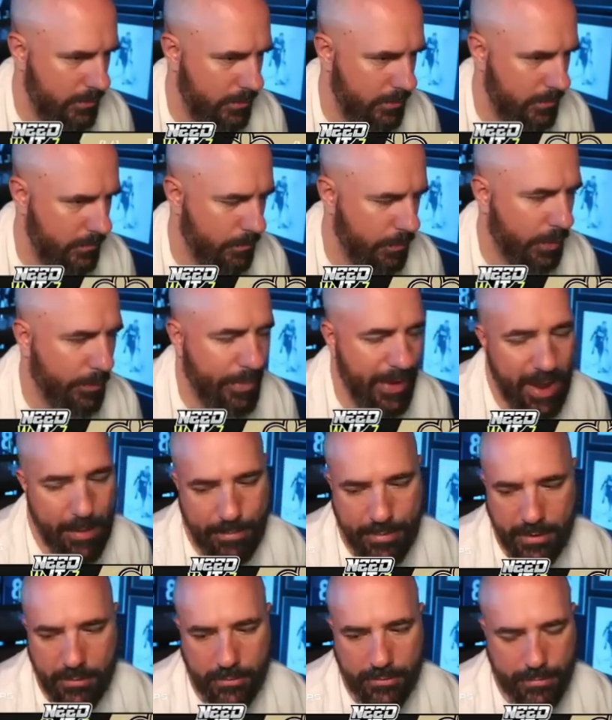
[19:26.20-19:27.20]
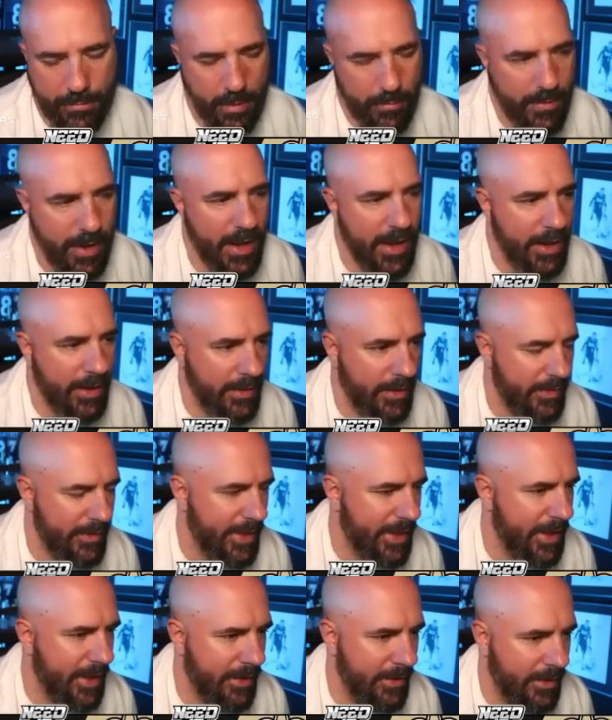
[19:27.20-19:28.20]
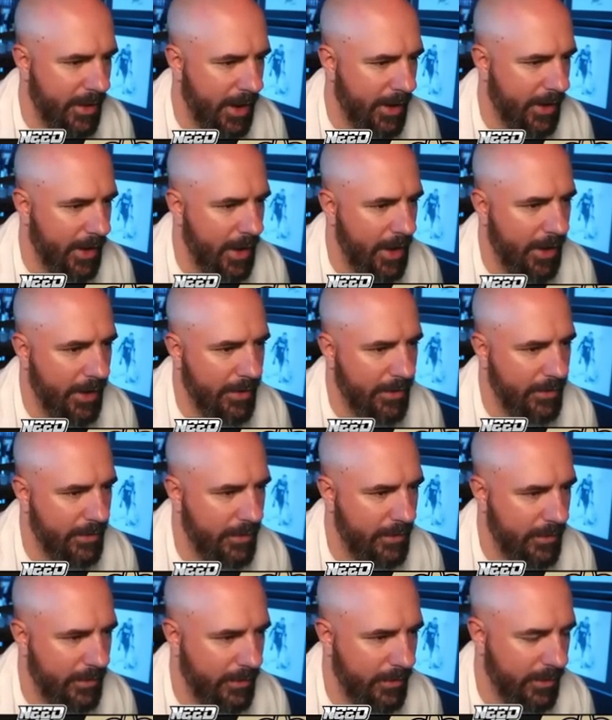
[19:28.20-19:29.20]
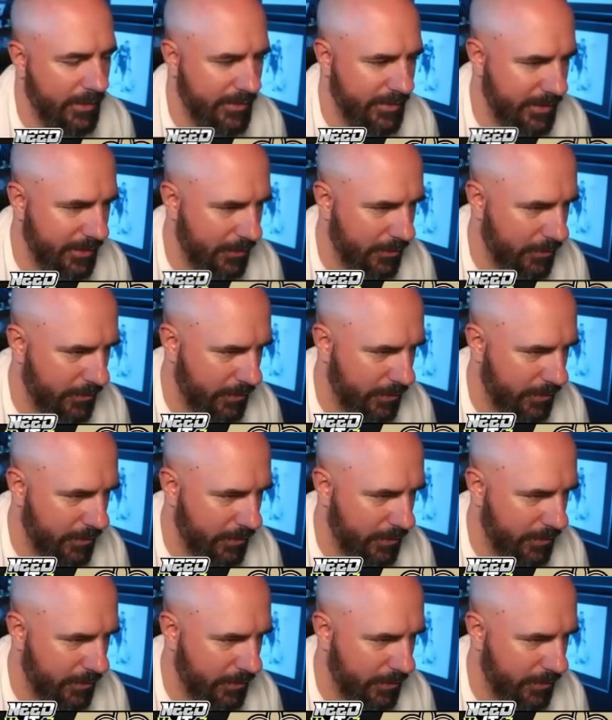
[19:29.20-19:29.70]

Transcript: But Pat Pete was my man. And then I got a deal on a